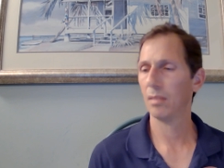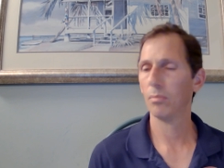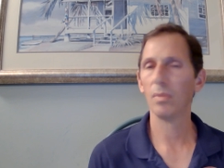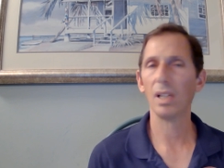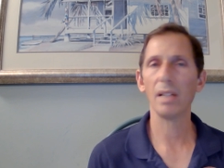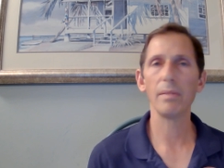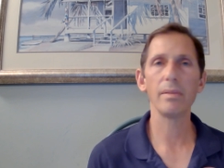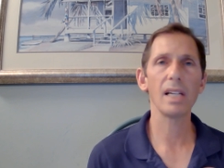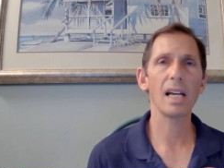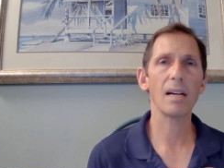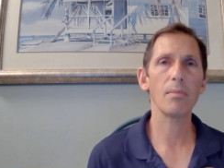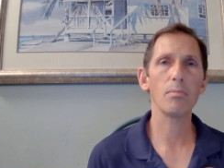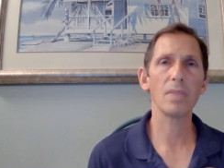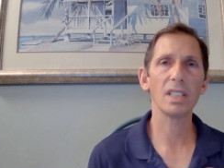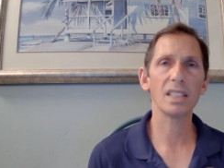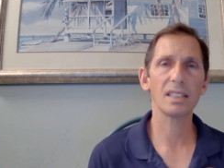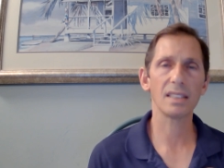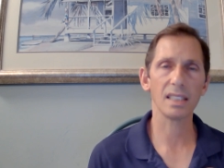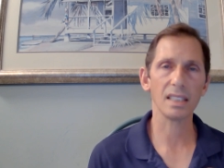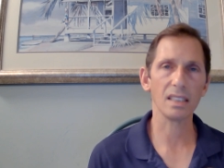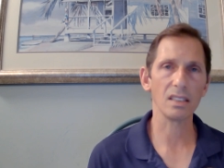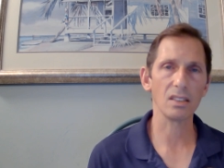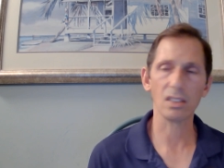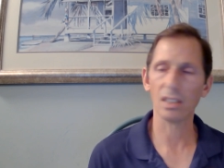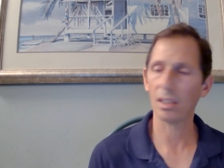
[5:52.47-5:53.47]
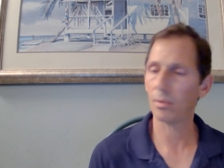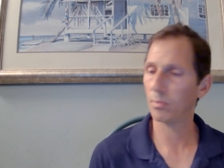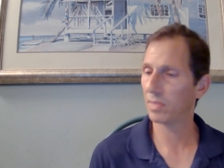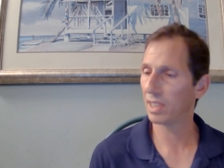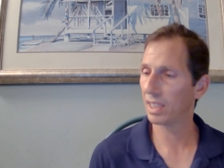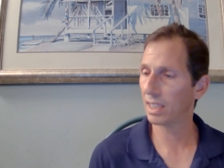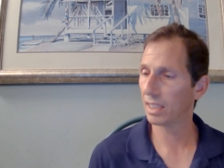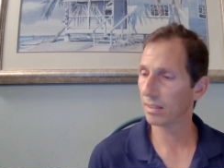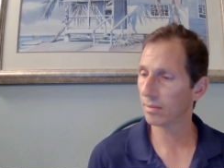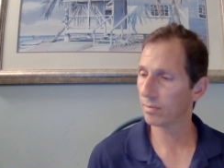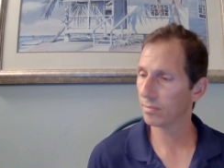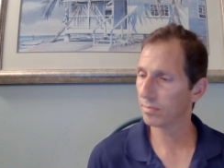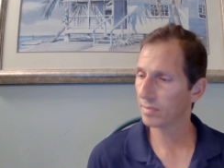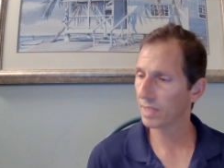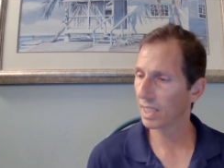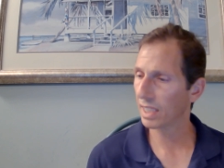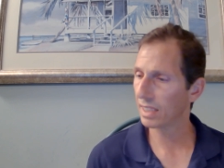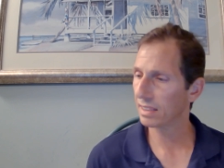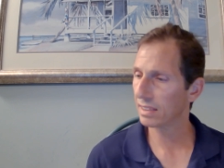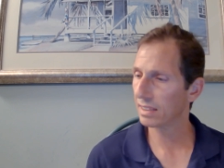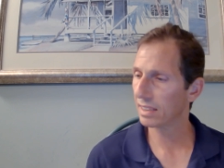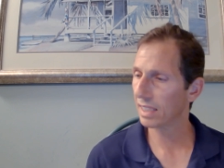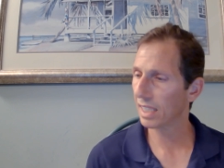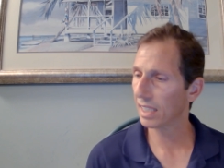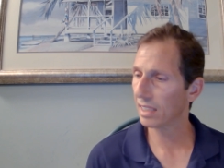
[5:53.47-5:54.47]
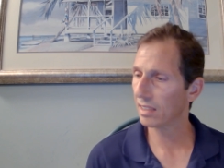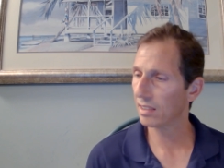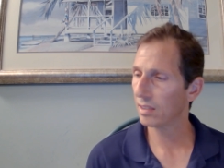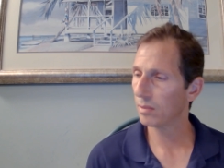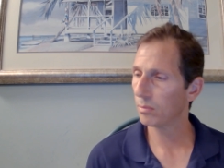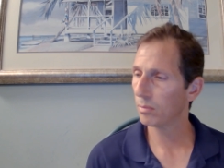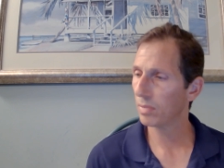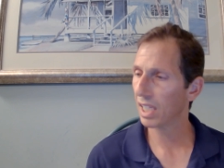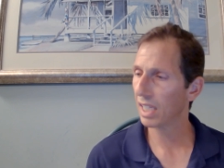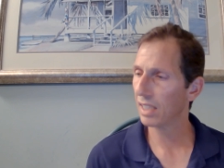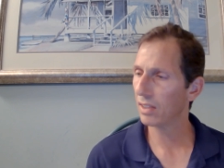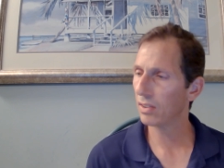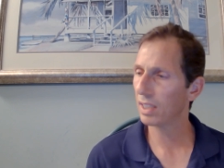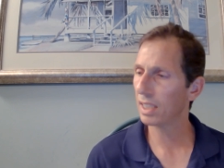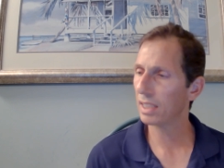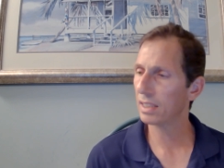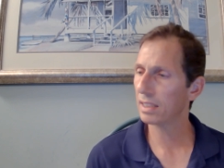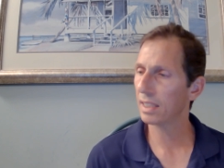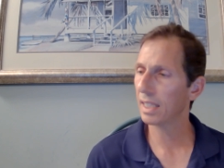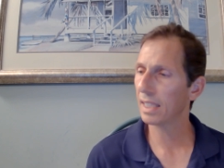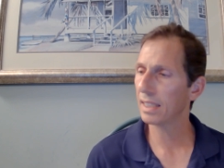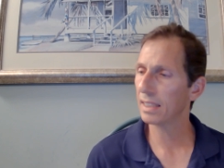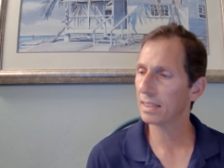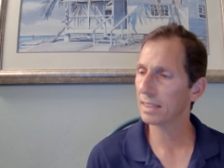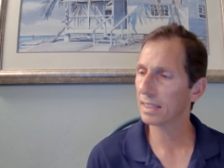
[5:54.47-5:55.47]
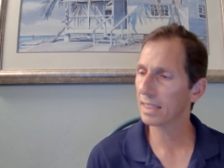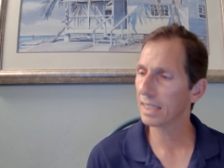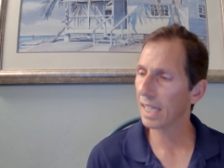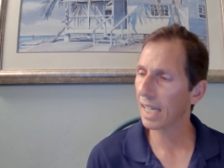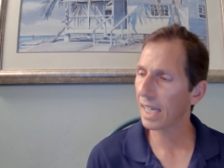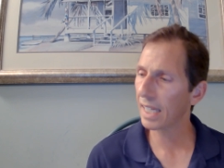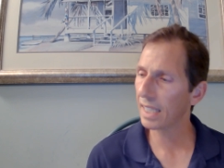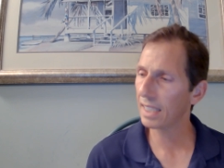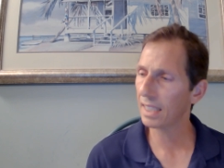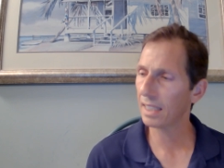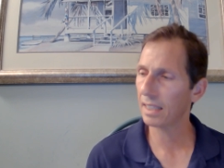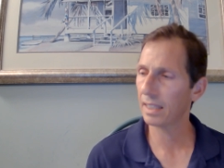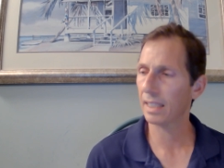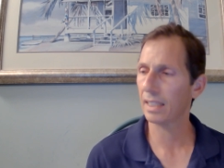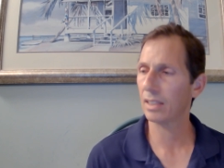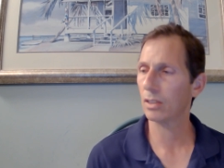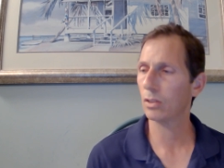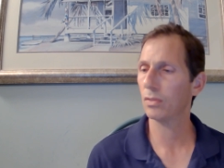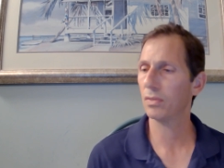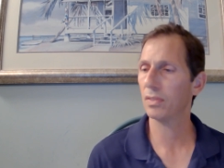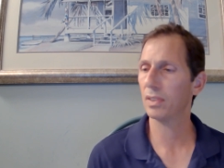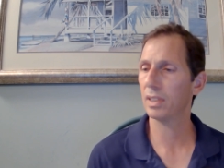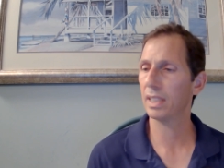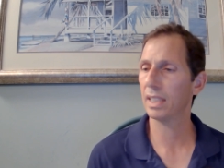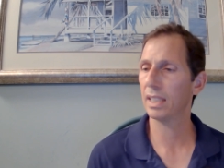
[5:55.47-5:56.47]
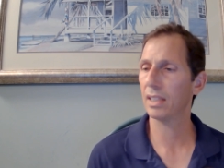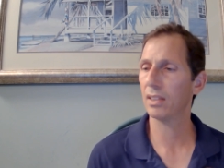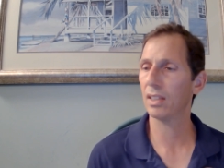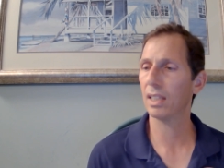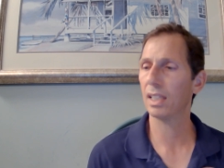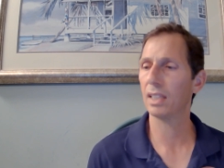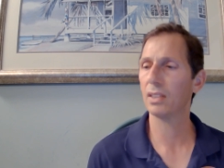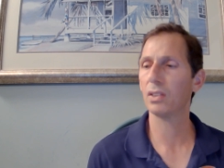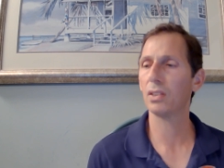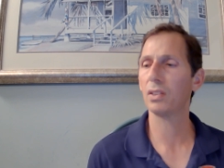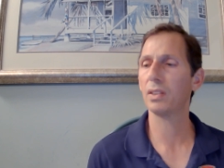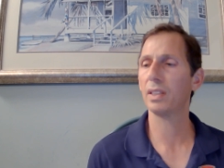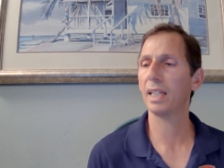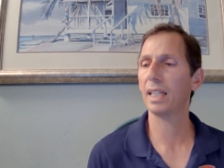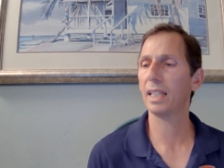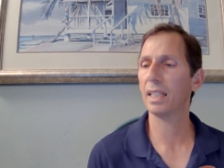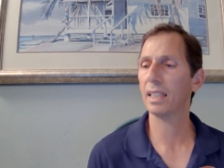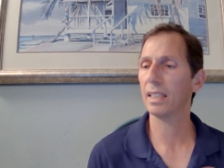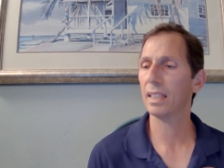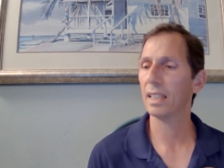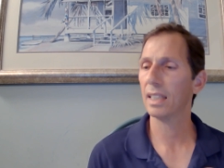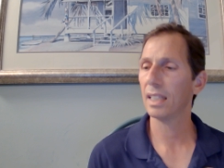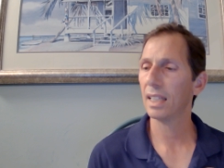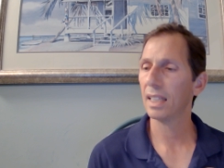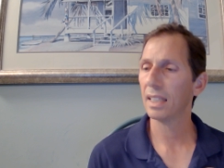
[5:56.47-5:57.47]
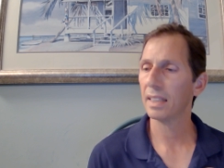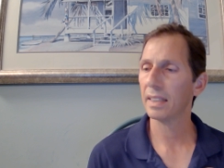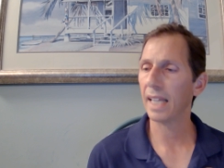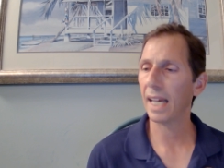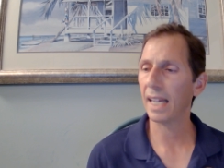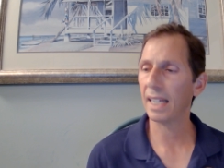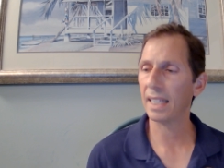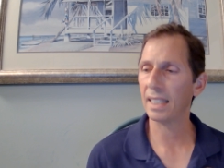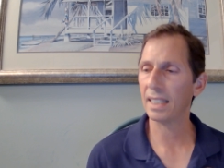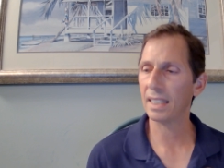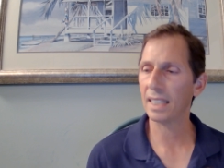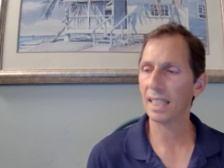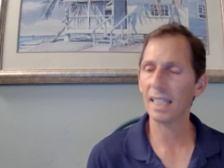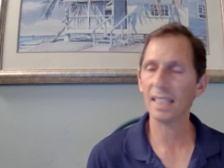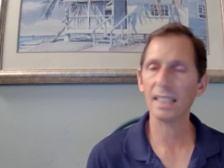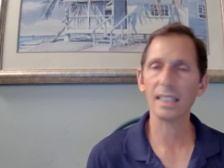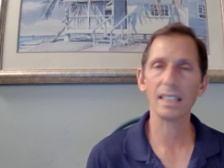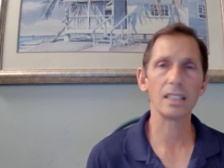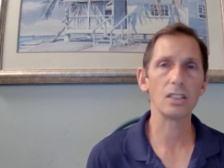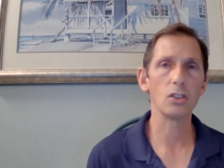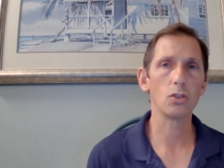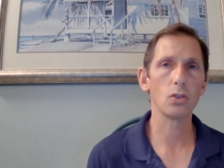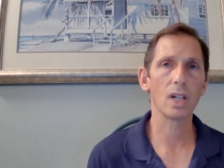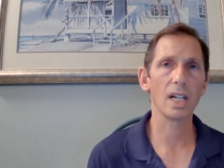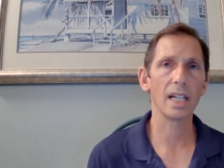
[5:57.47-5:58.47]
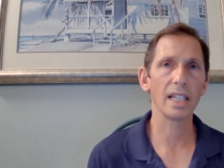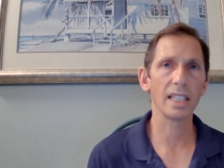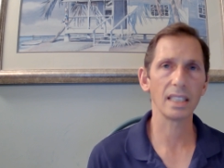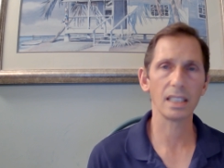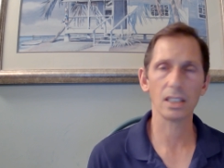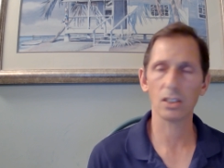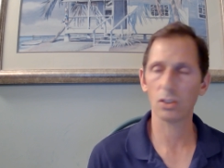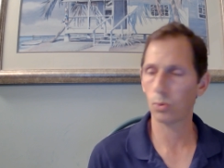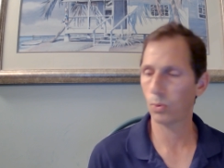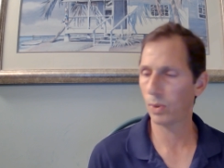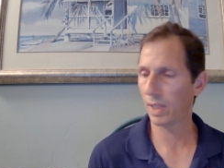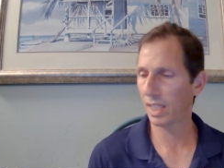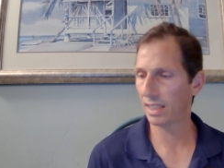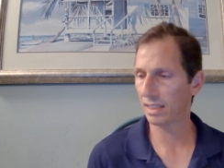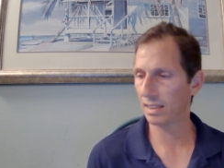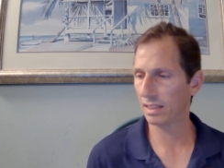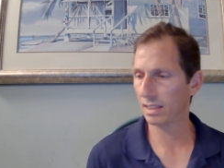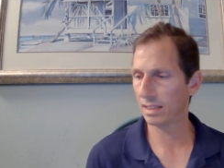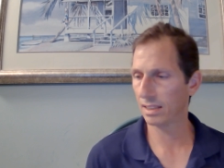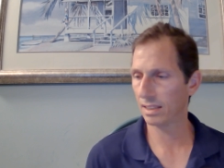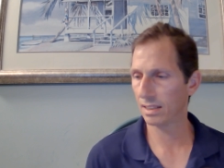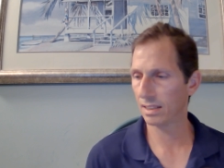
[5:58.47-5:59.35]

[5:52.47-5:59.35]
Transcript: Maybe I'm missing something, I said. I don't see anything over there other than that anhinga drying its wings.